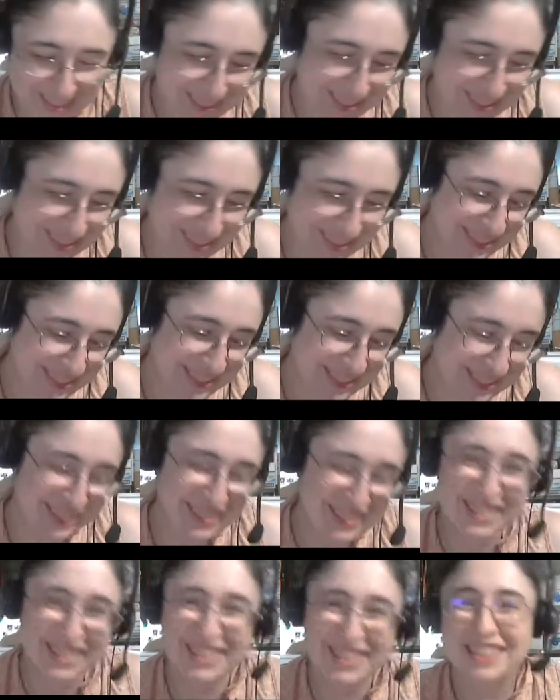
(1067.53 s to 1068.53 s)

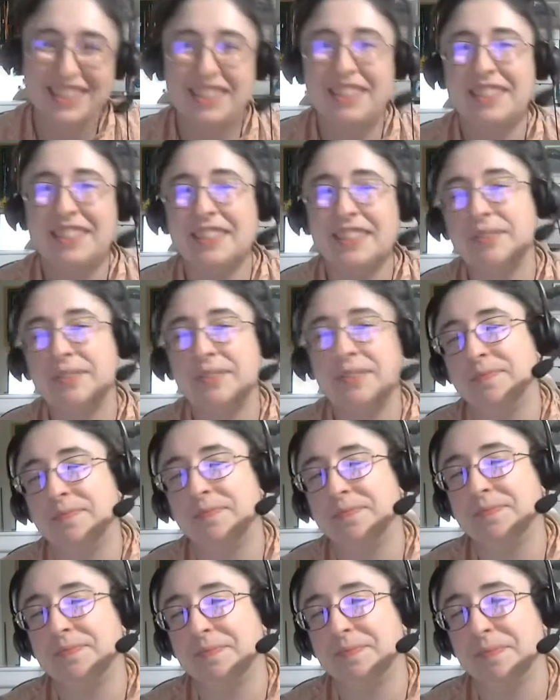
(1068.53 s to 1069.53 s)
No
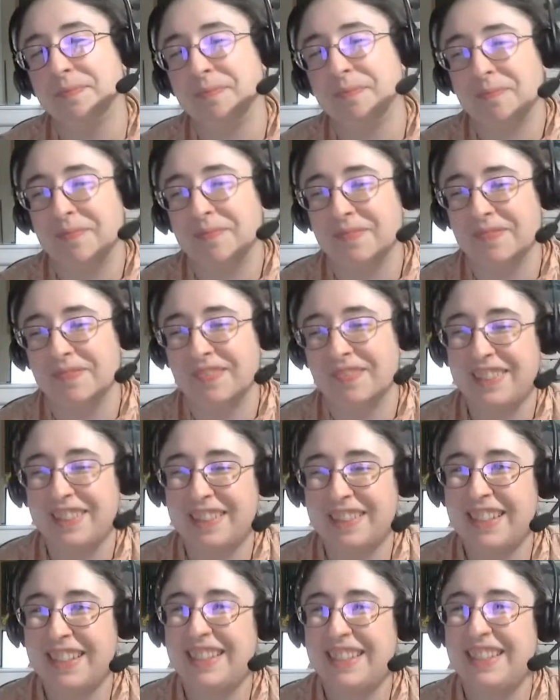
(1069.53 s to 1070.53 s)
kidding.
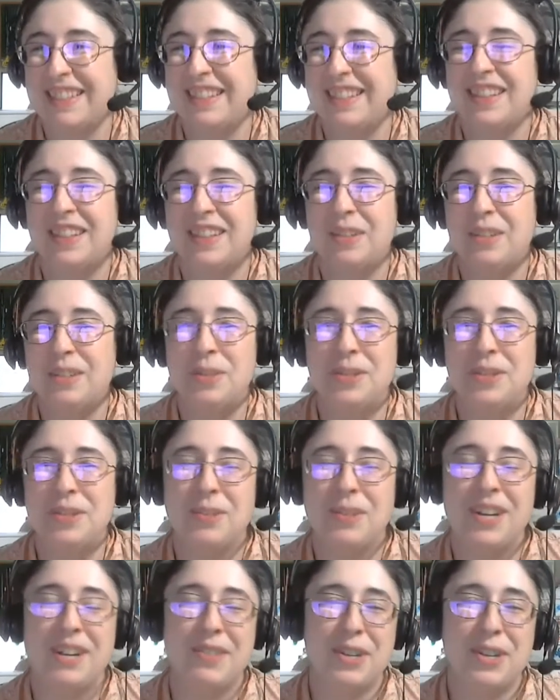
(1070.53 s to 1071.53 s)
We're
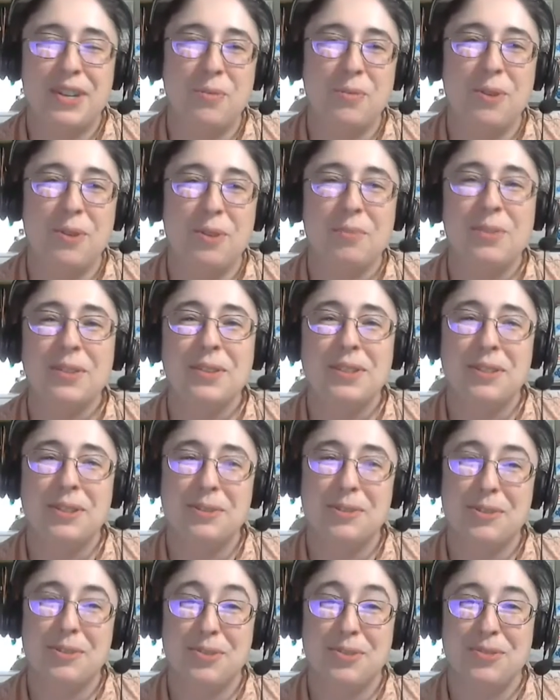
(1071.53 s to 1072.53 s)
having a warmer than
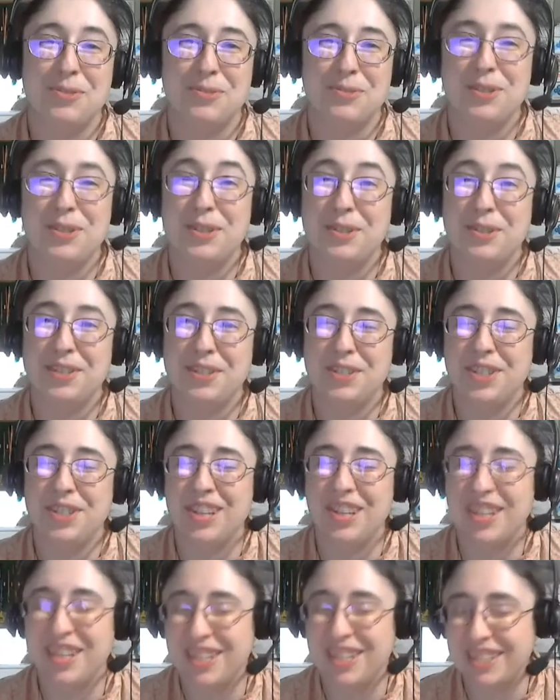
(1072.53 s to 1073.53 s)
normal fall this
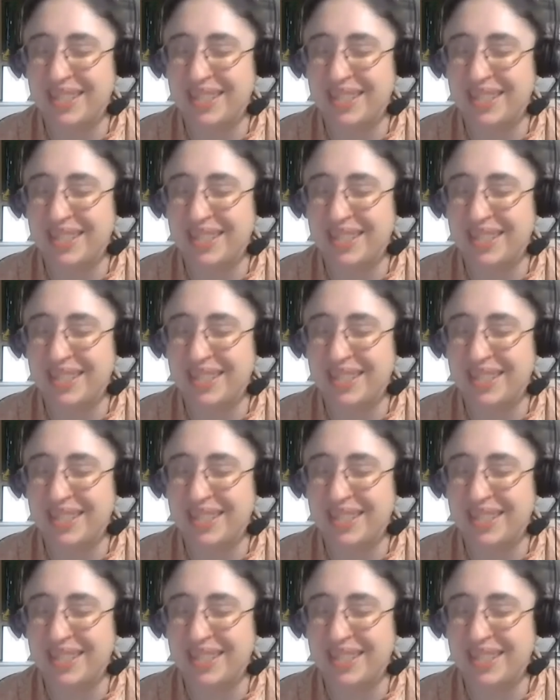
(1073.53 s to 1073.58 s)
year.